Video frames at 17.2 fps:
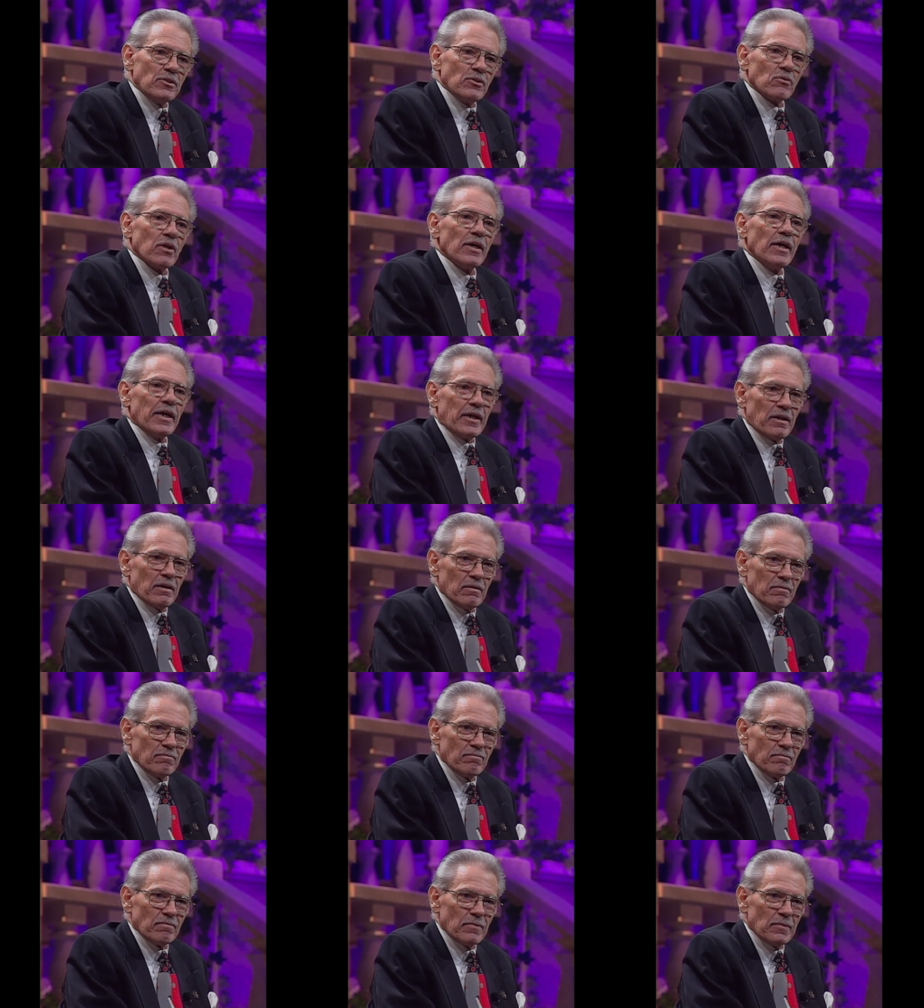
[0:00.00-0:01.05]
your leg.
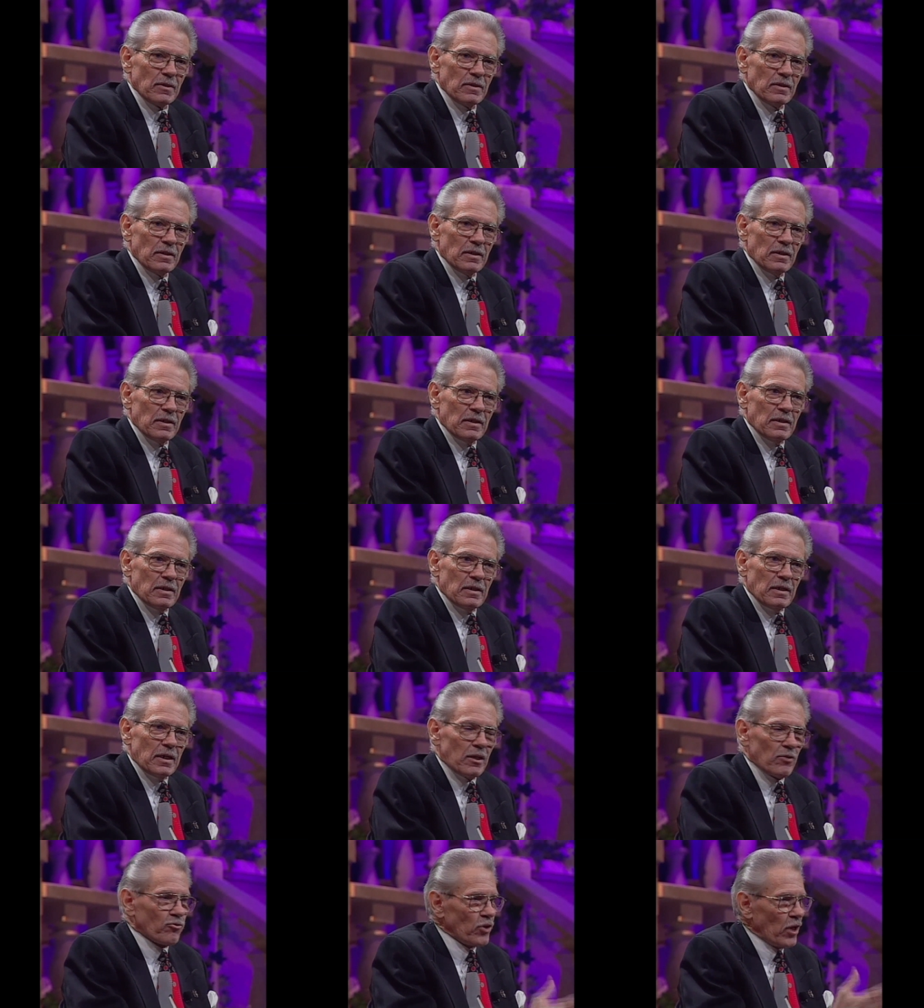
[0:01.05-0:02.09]
And it's